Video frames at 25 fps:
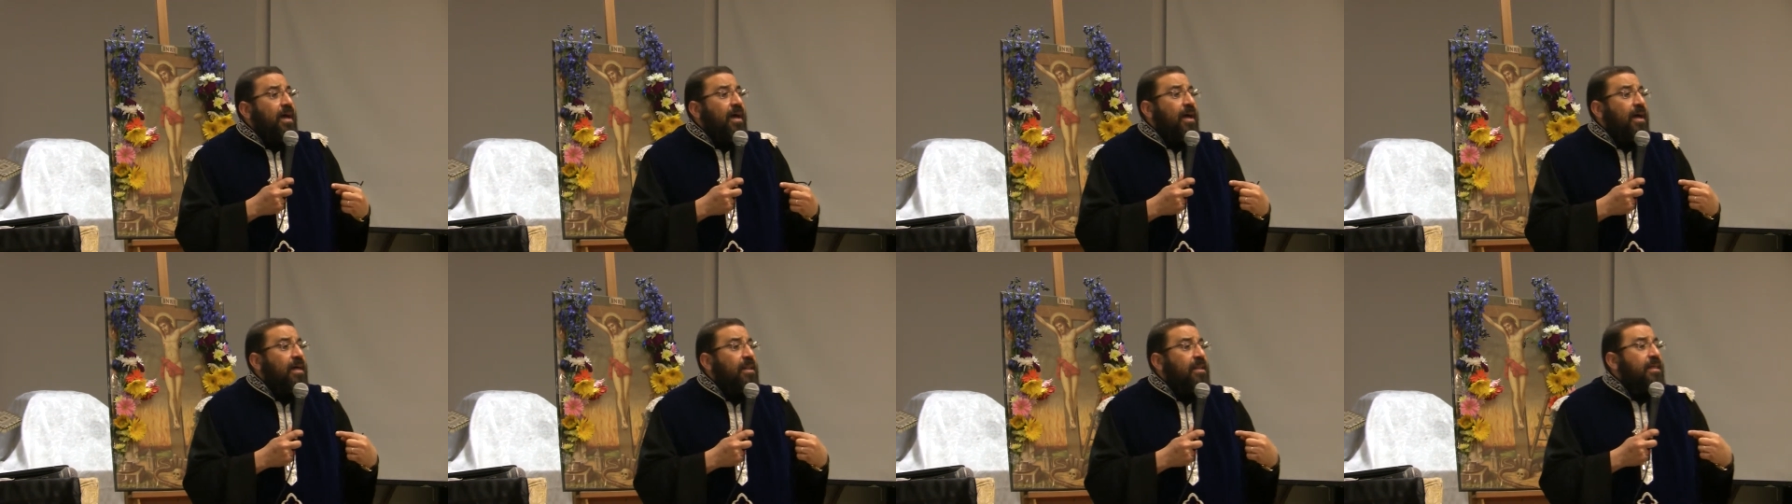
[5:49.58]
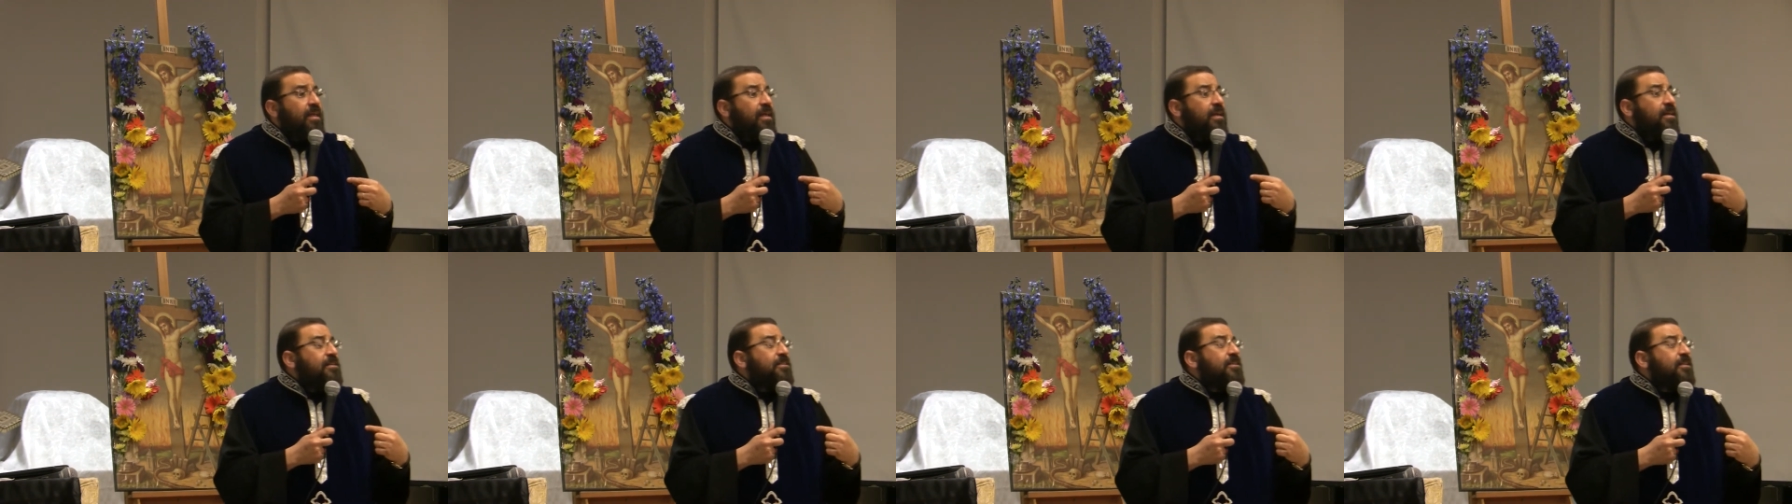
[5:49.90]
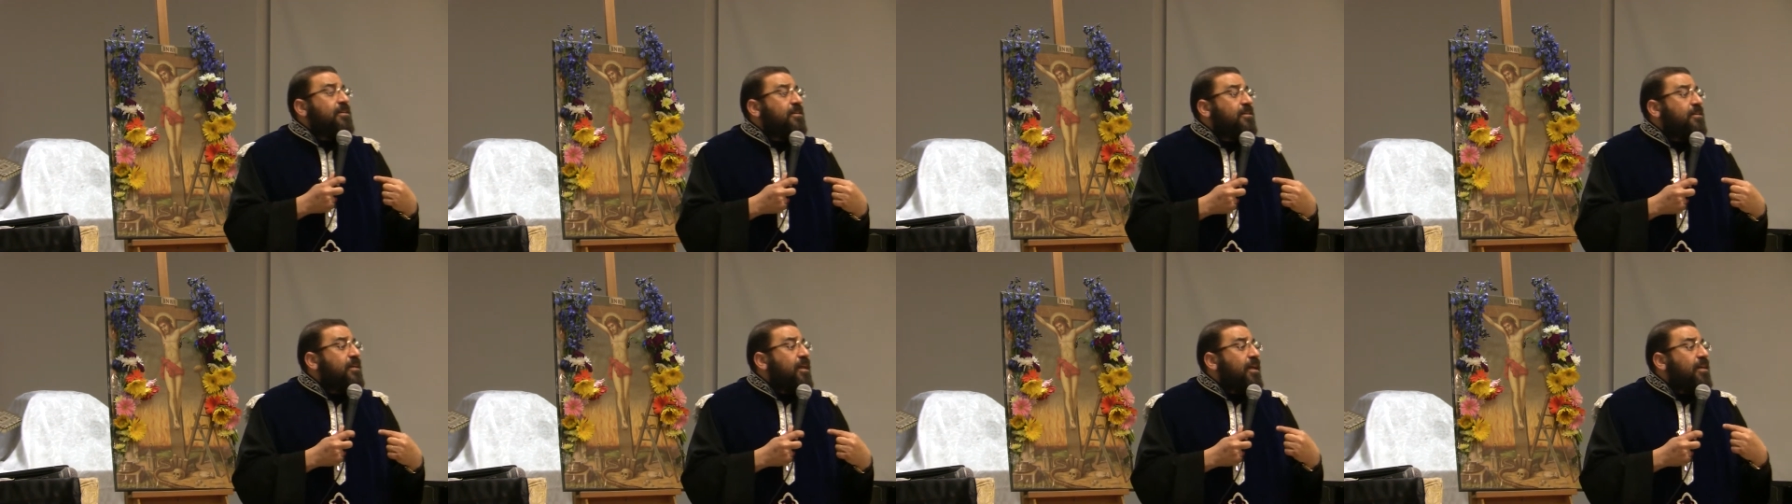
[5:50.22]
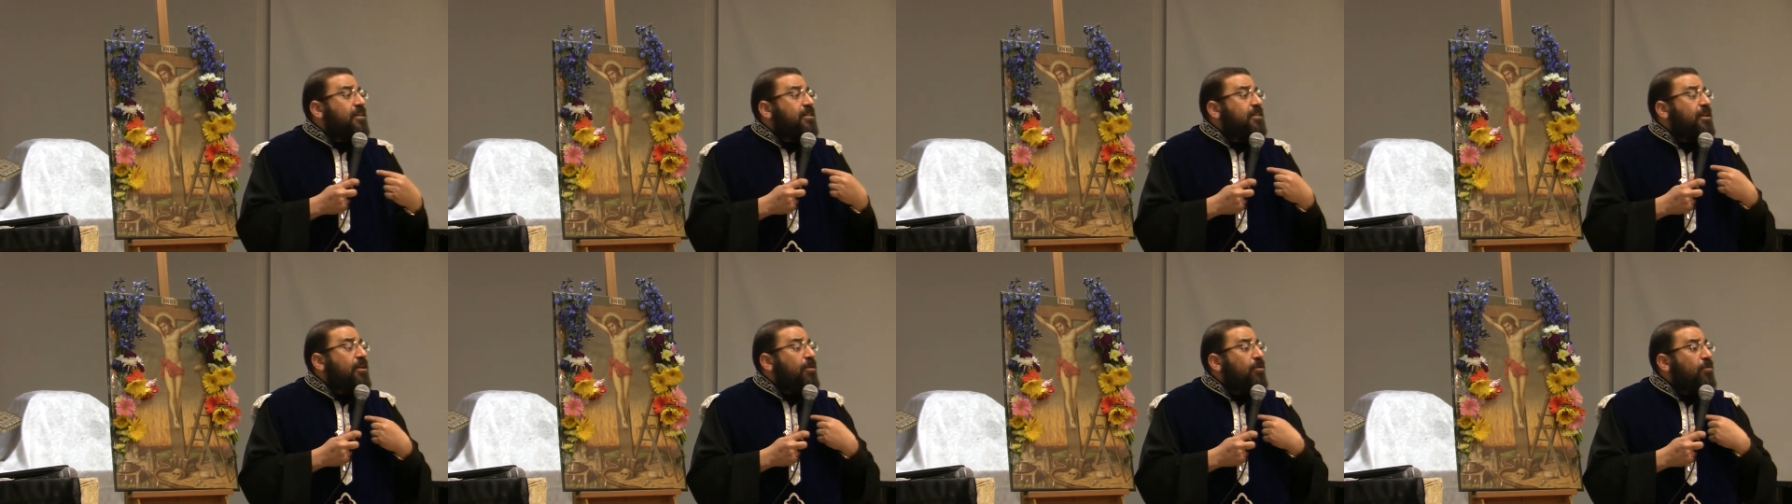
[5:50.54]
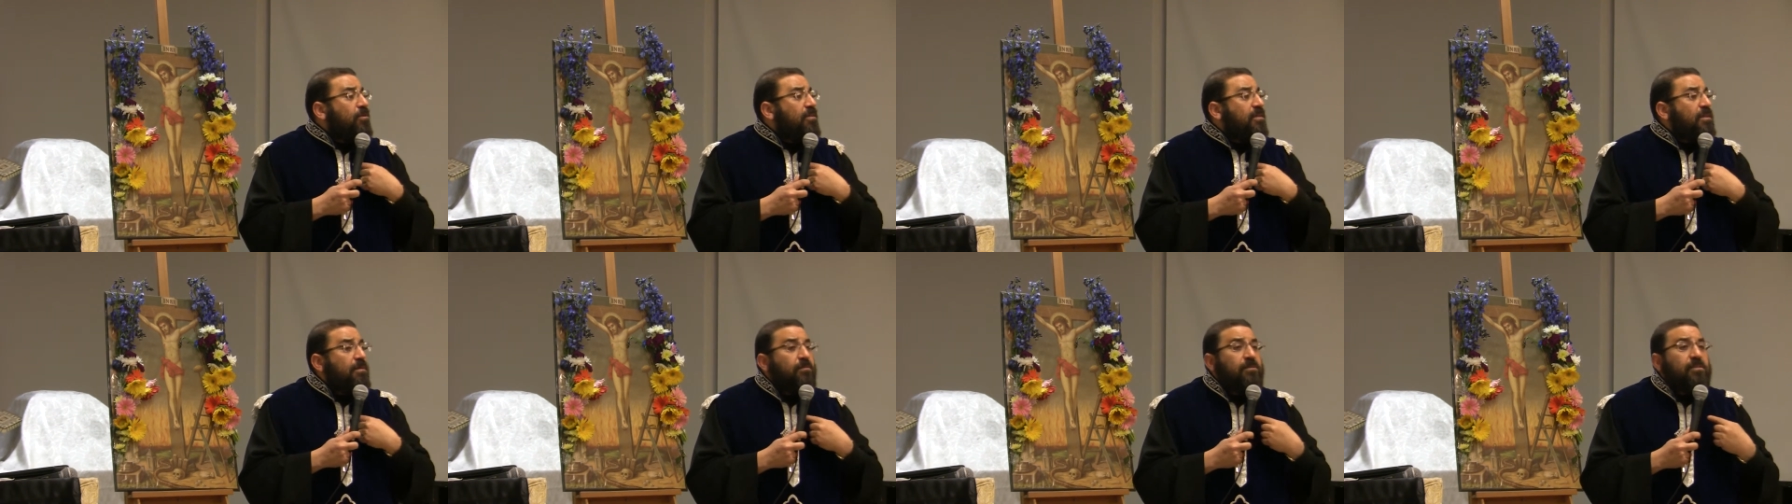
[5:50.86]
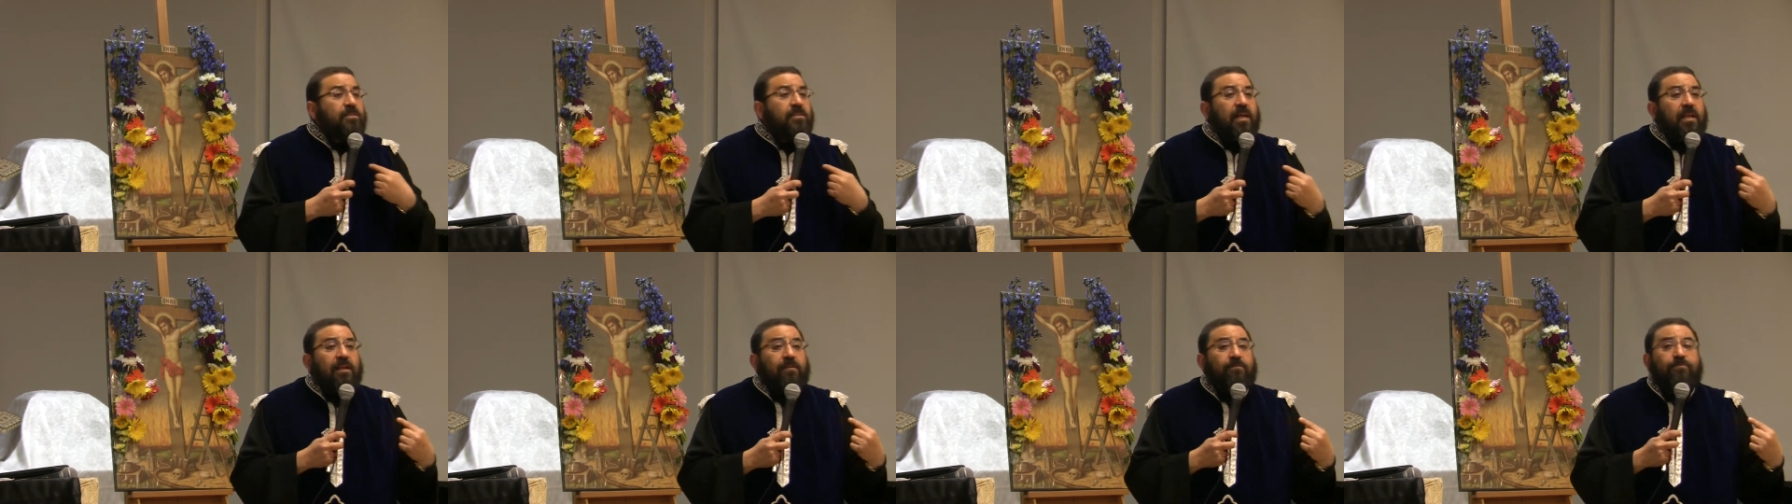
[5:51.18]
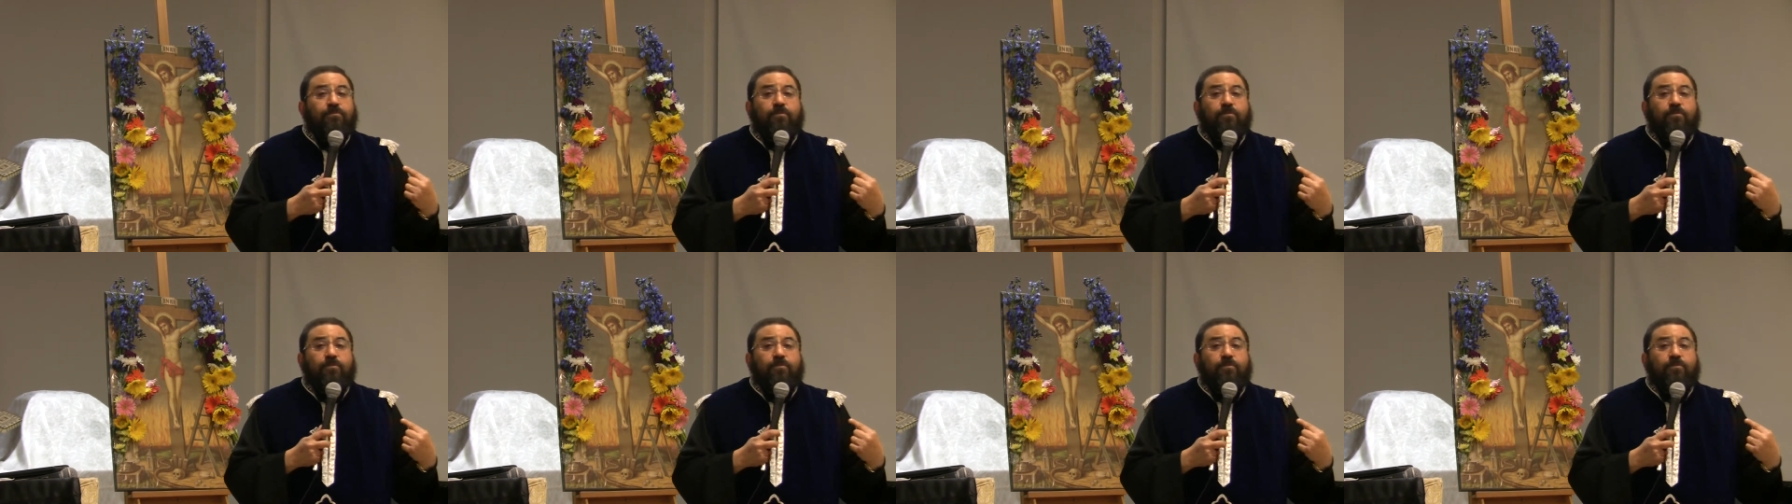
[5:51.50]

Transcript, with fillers: and ex exclude themselves